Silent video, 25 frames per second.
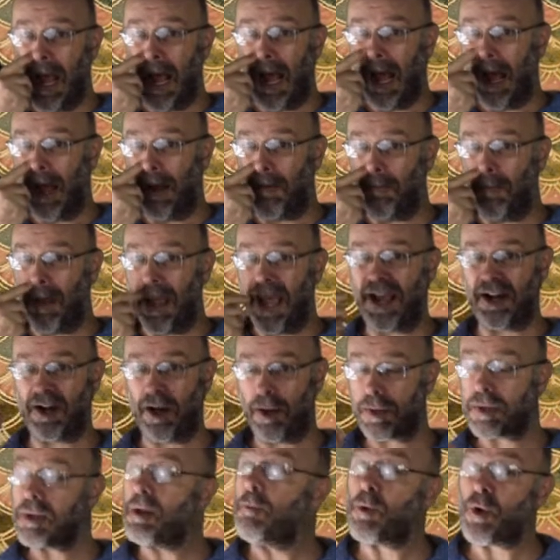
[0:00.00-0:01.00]
and
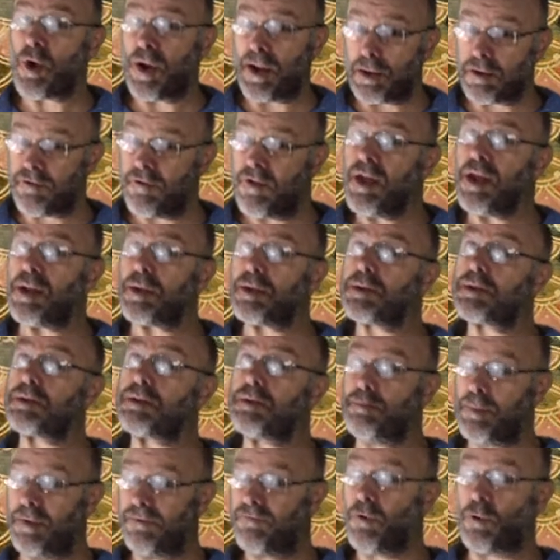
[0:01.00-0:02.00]
I'll summarize
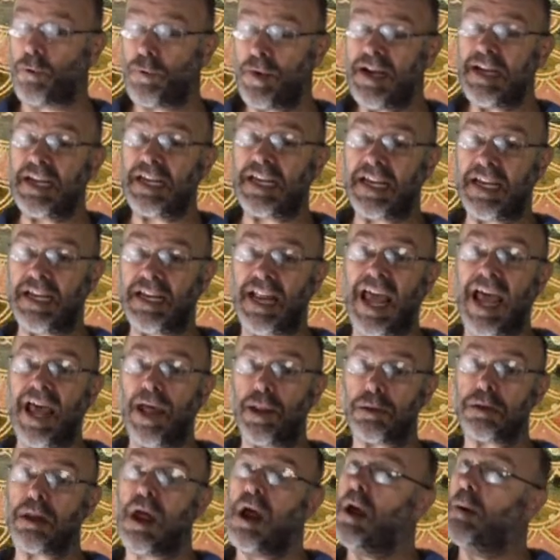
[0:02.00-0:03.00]
this before reading it
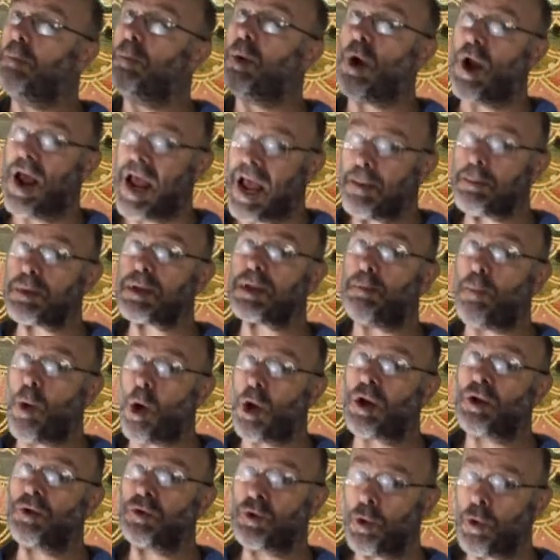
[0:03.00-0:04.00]
as, perhaps
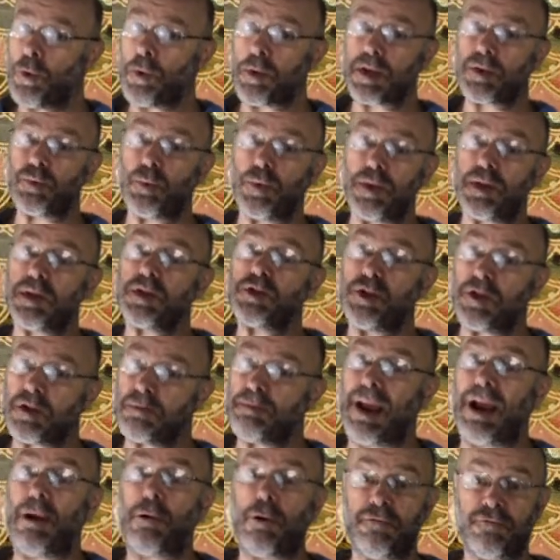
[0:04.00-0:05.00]
Apollodorus was just
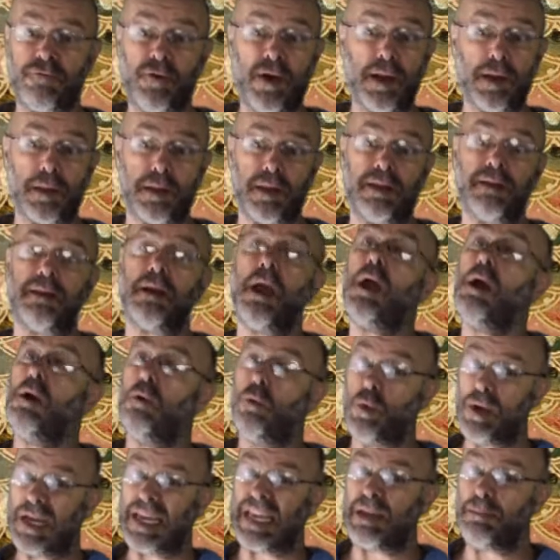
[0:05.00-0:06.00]
paraphrasing
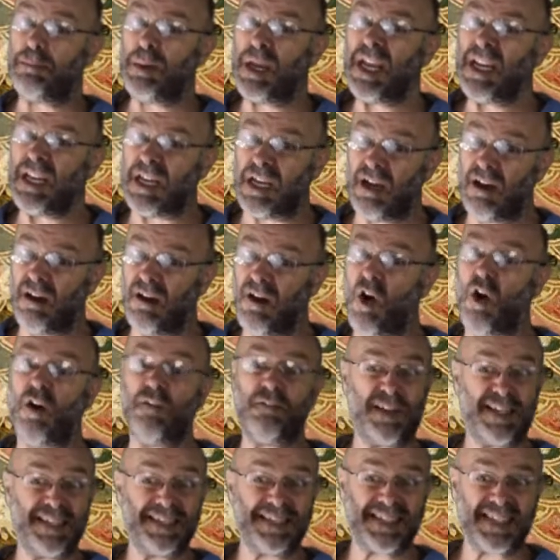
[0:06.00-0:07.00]
Wikipedia
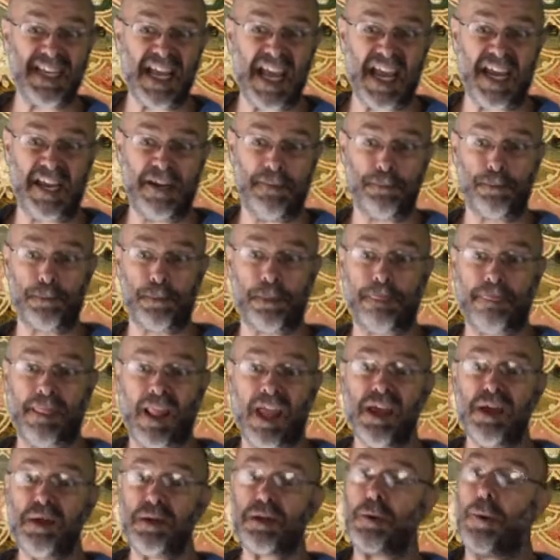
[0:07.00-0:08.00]
of his day.
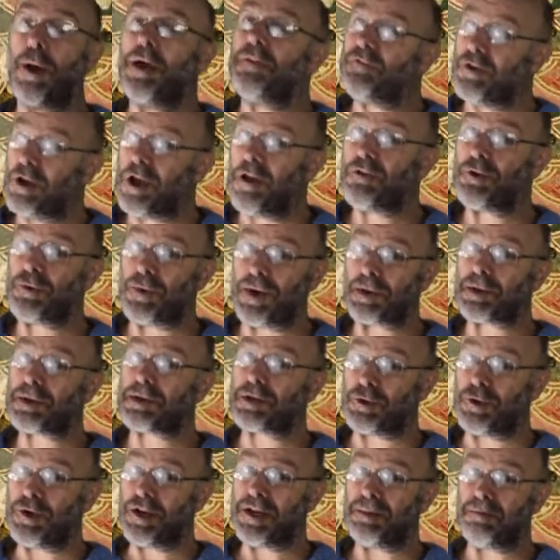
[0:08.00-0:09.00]
So at the other
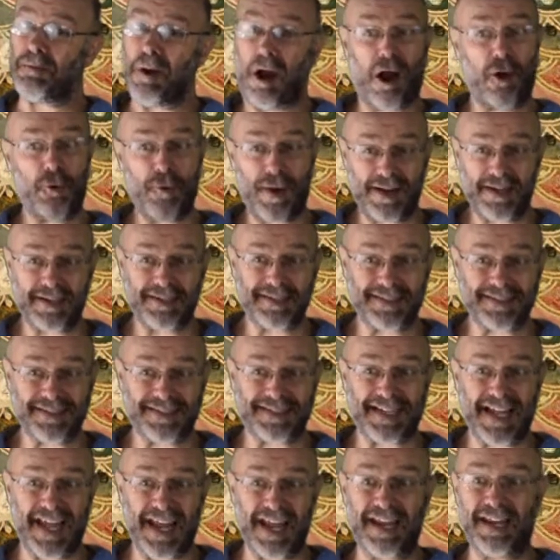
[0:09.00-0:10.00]
extreme, our editors
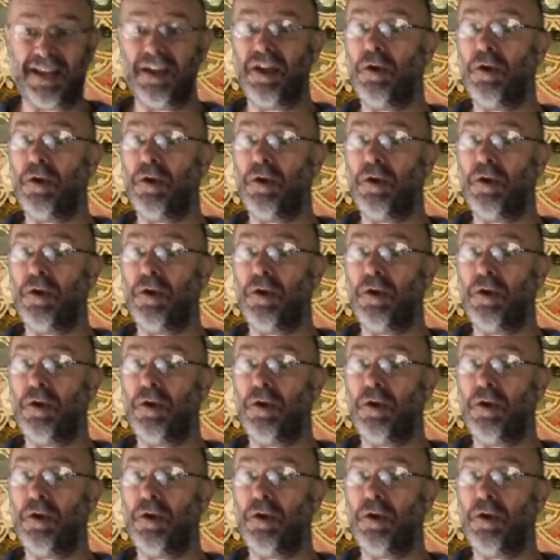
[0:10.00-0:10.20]
say,